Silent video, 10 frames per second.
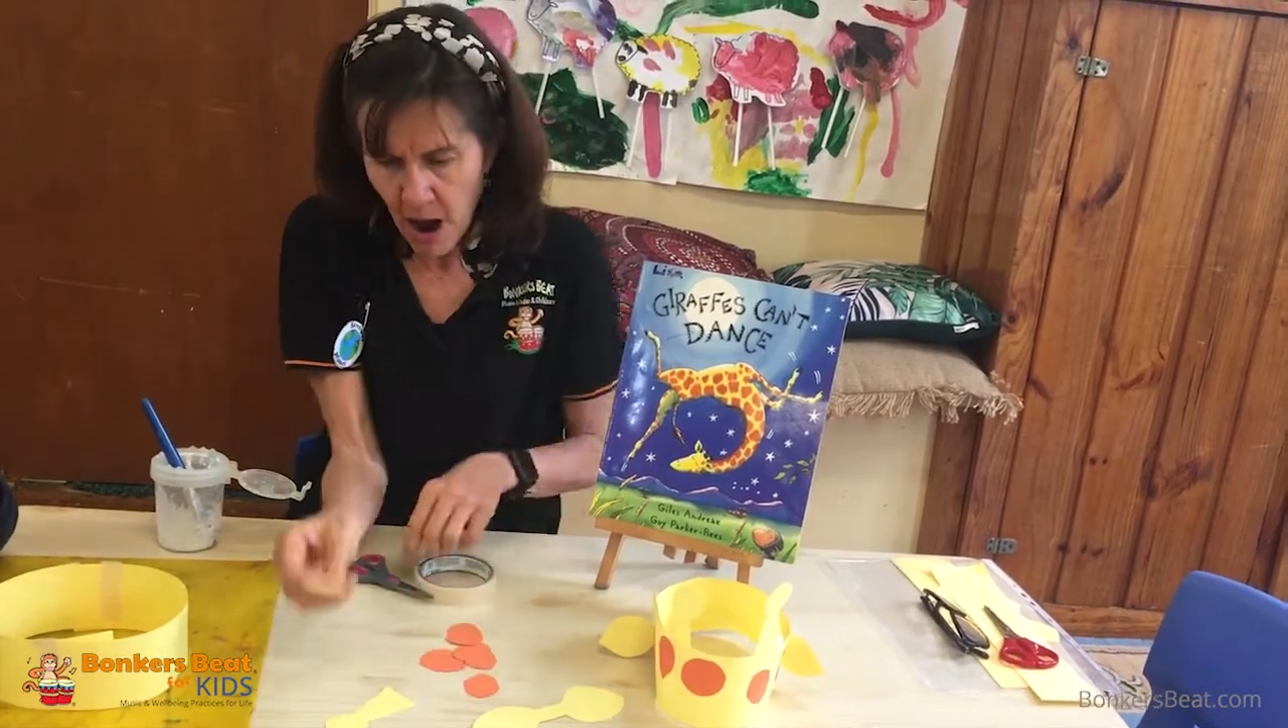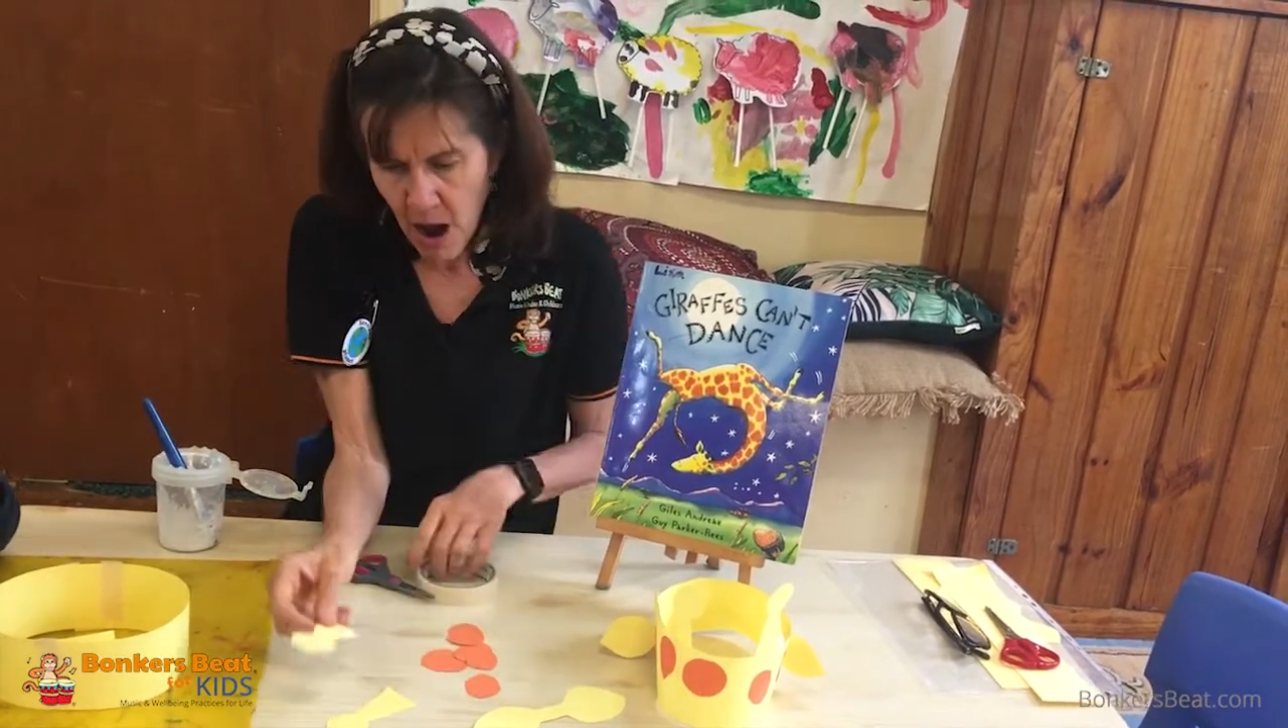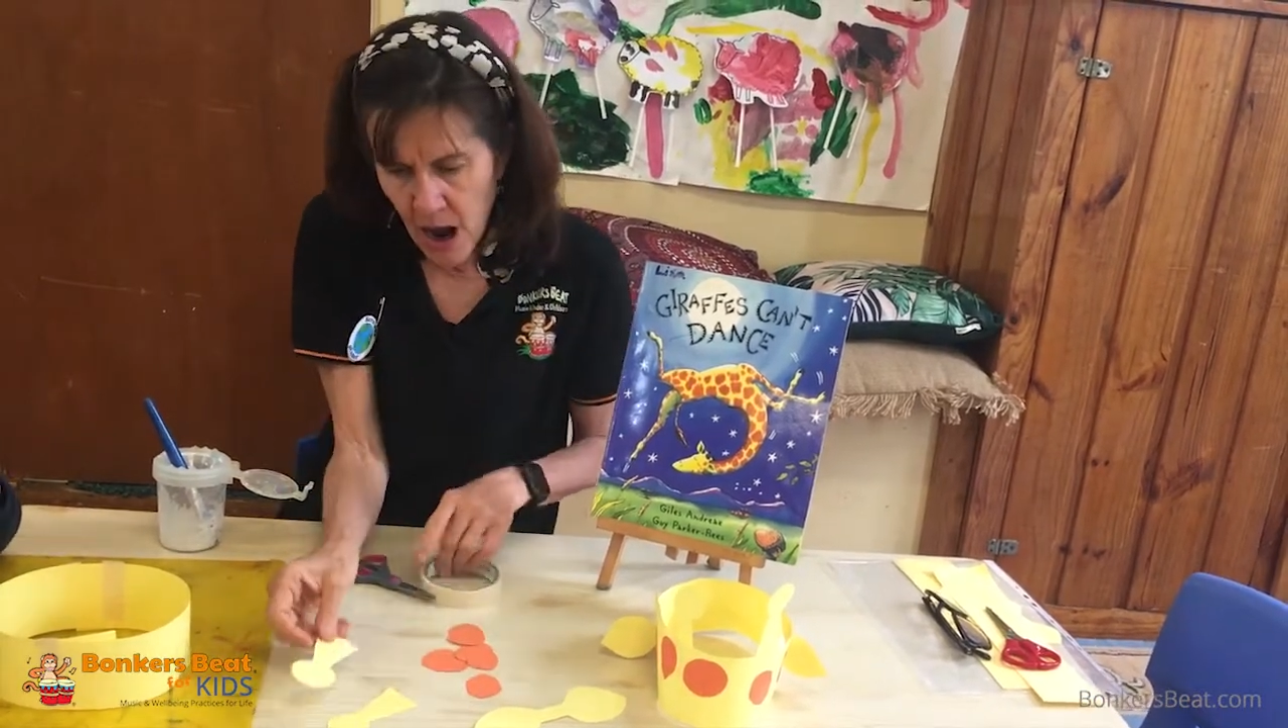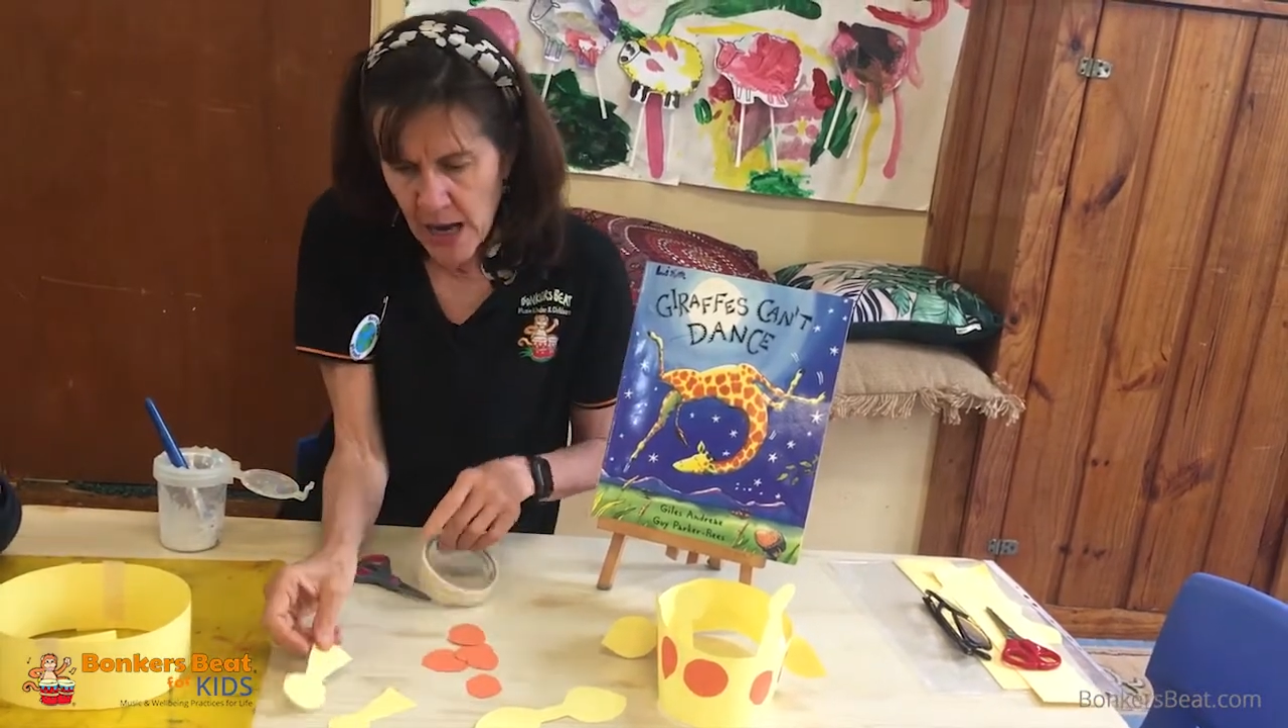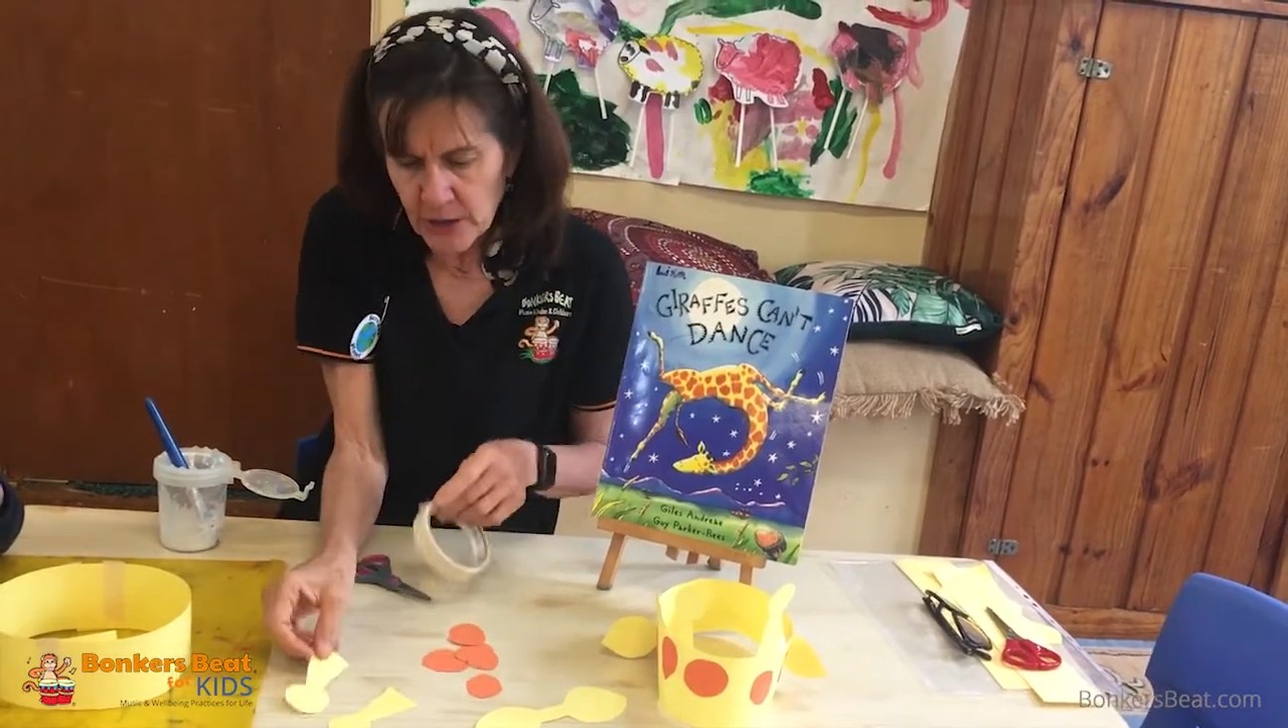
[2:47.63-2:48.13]

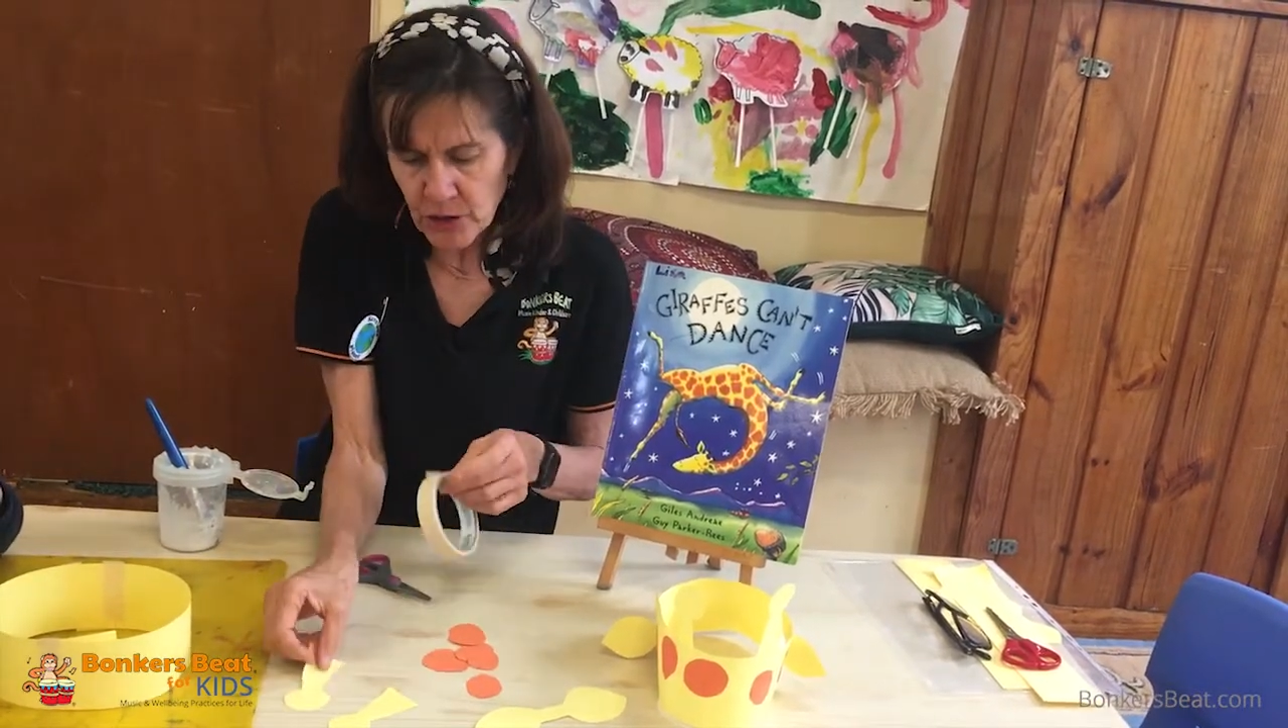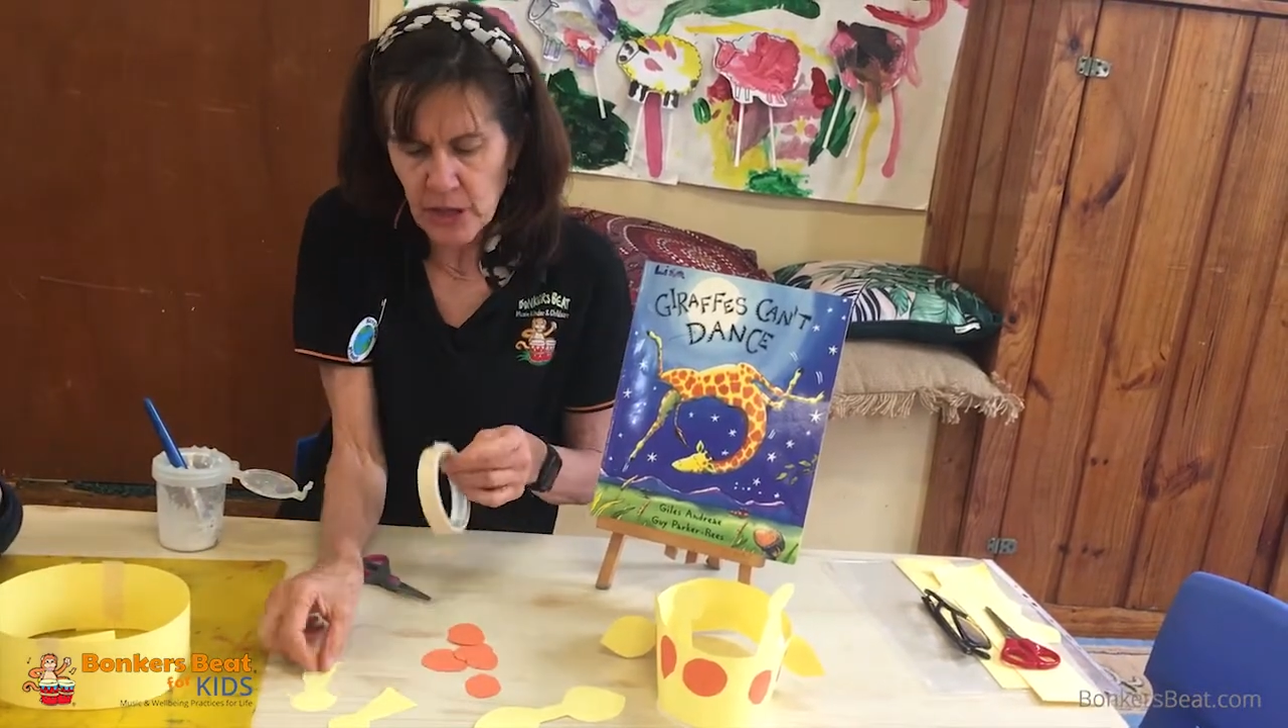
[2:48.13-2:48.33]
I